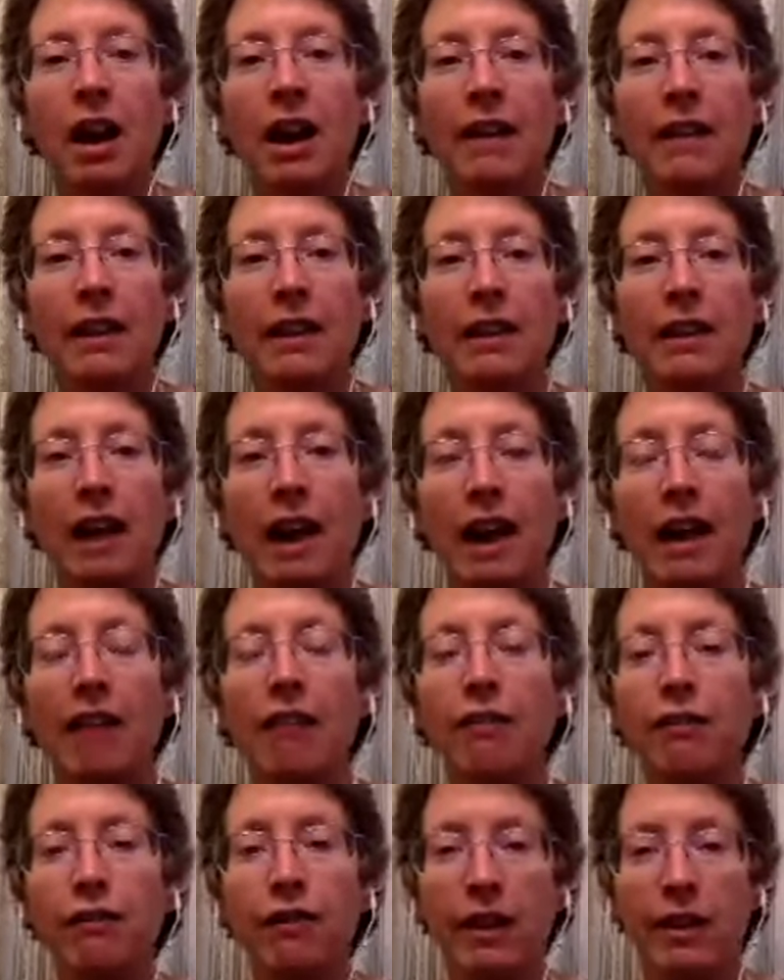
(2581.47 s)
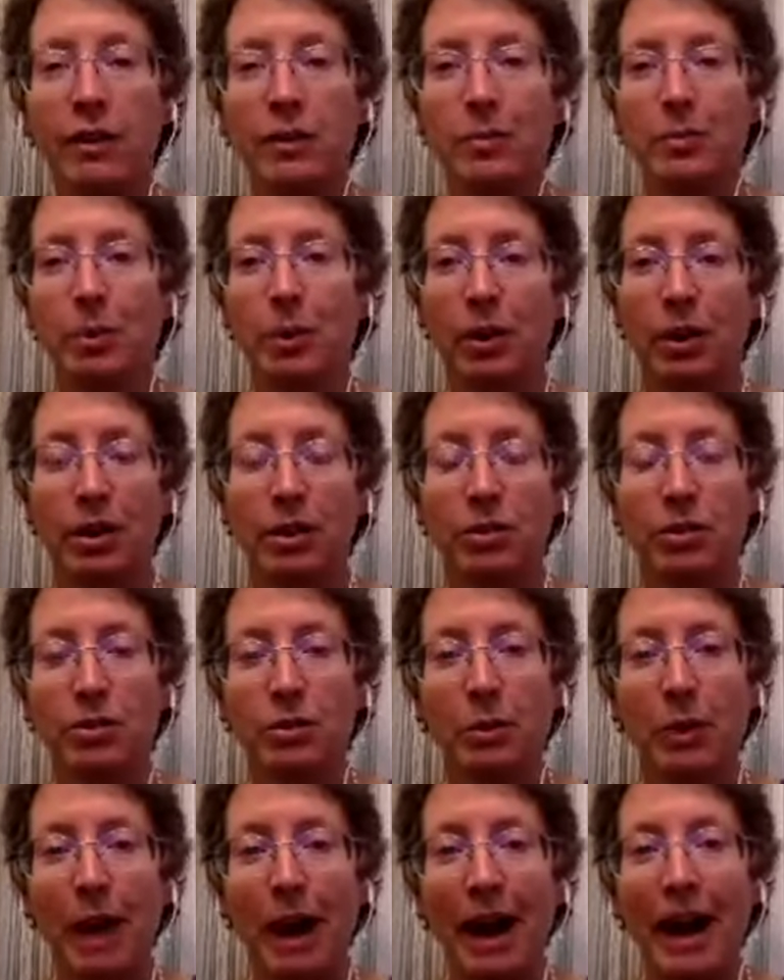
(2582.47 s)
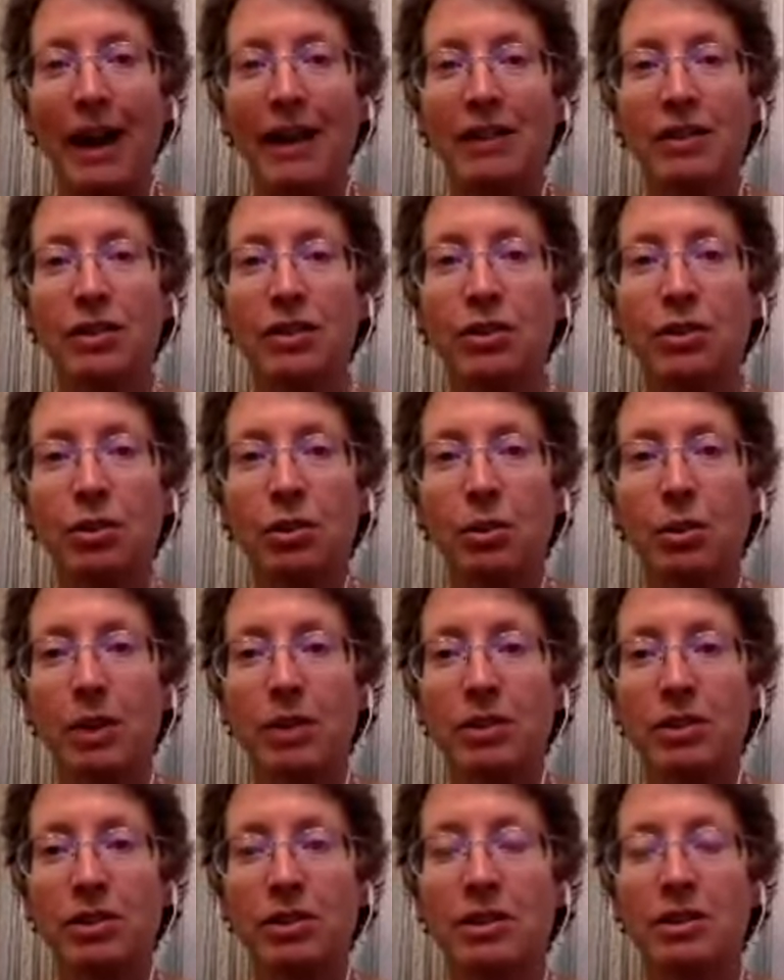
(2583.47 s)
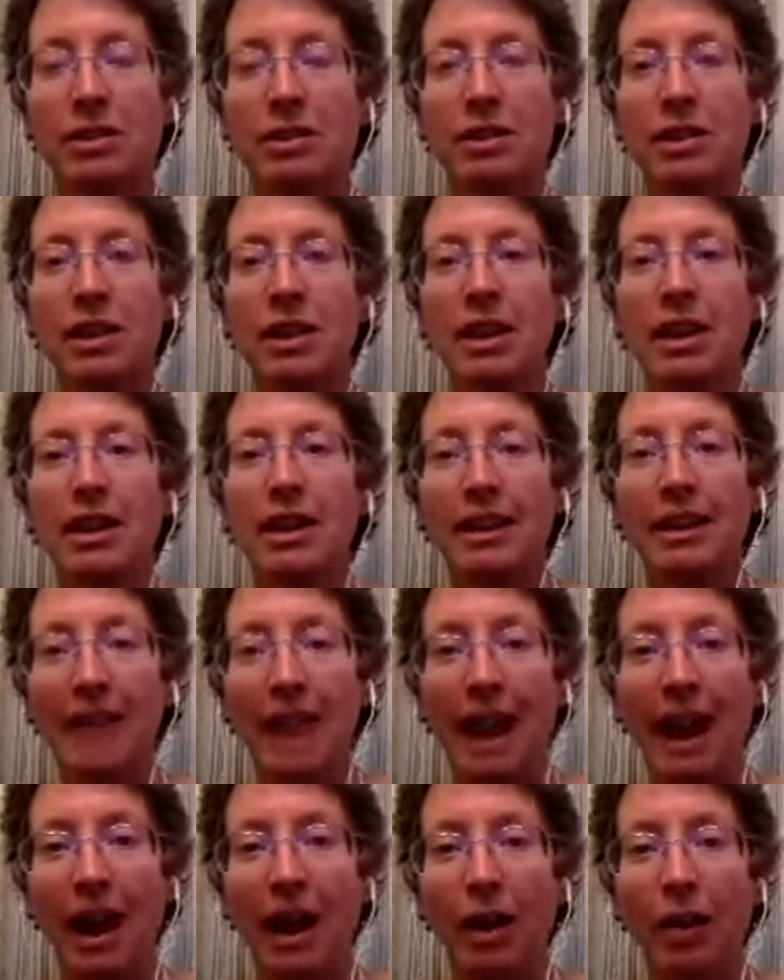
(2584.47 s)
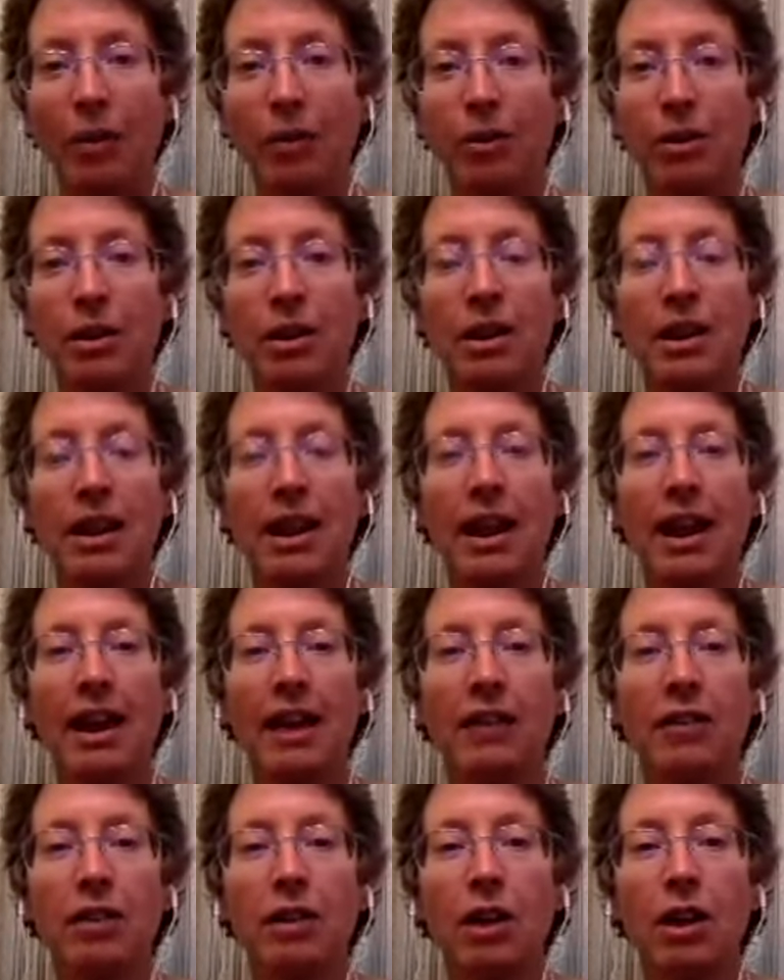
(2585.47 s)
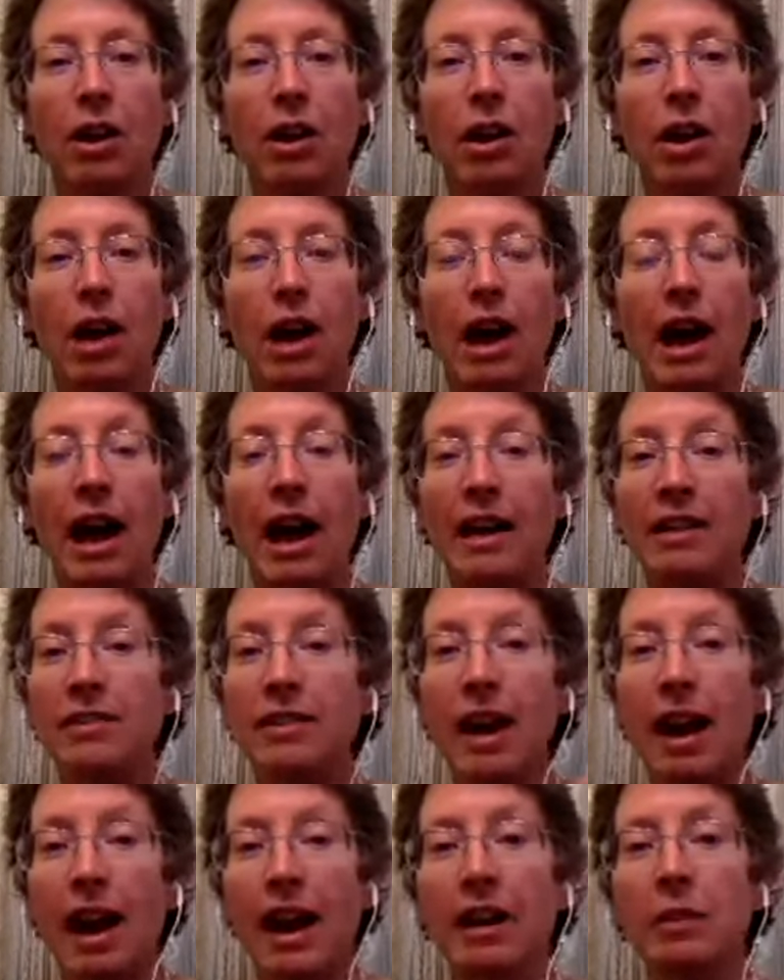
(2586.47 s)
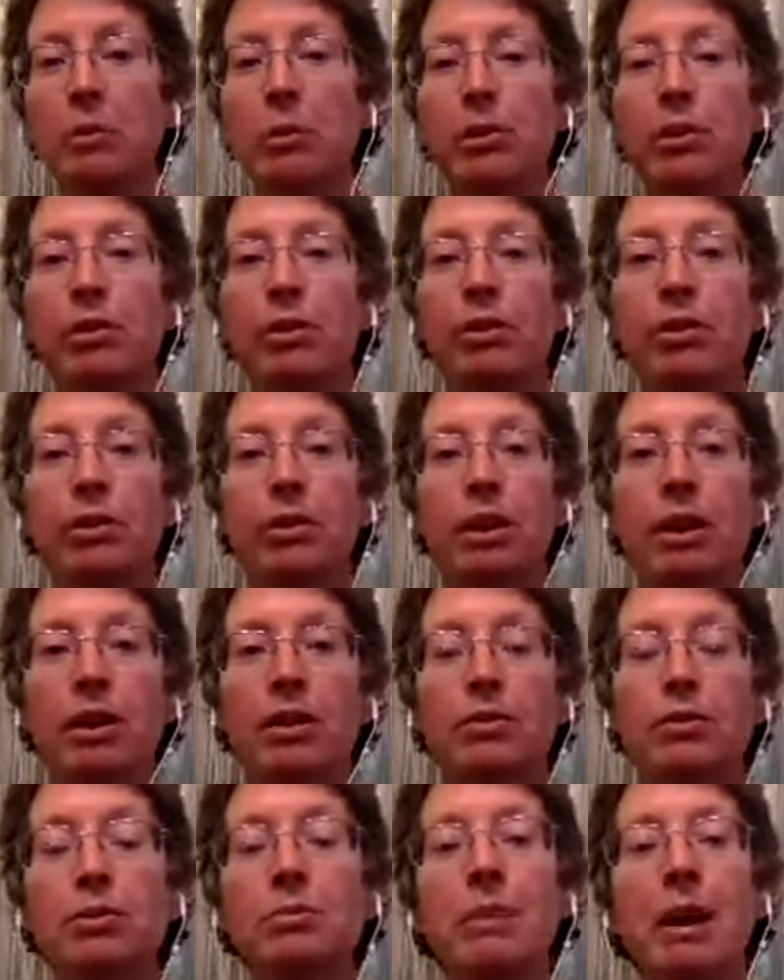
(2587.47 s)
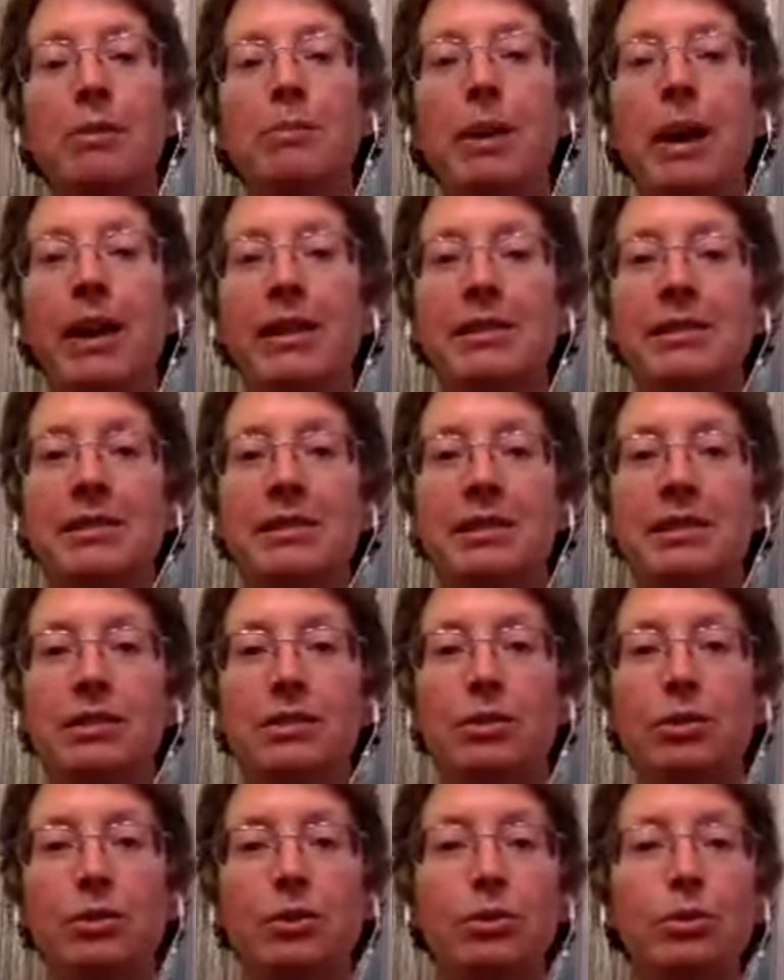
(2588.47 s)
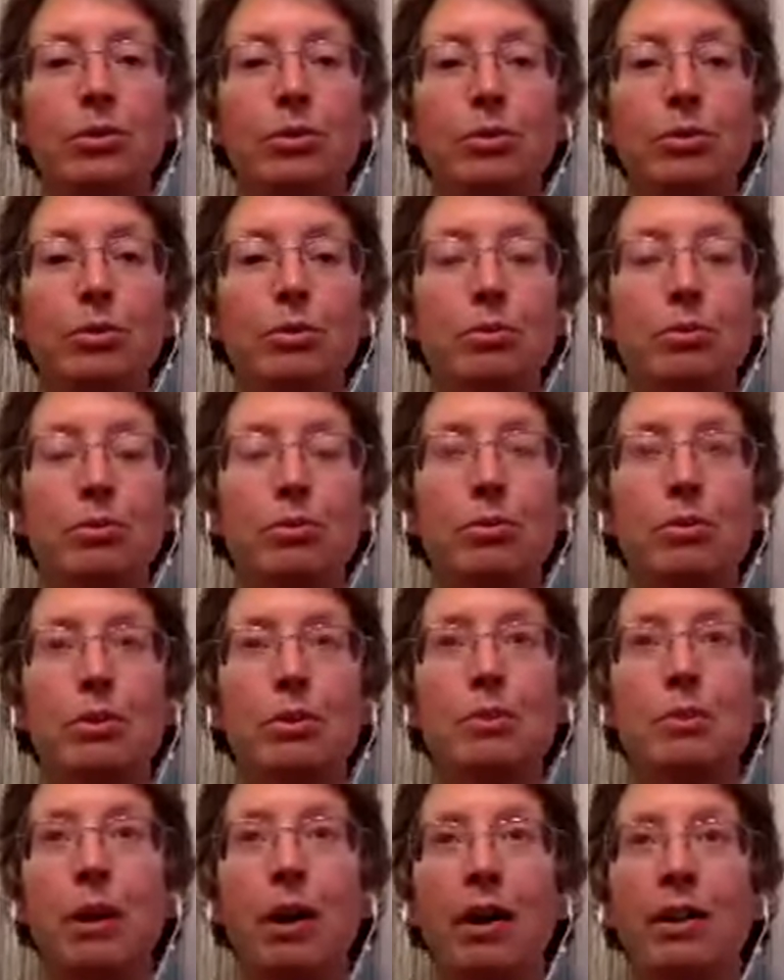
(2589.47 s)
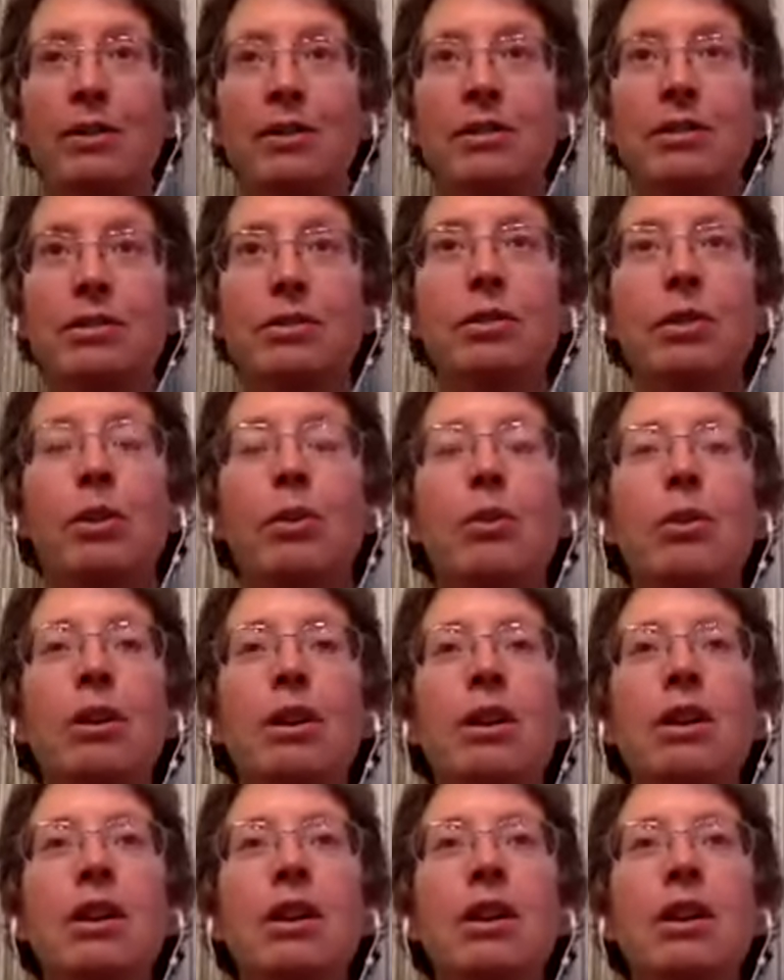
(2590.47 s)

on the live Facebook to ask your questions now, and and I will do my best to respond. So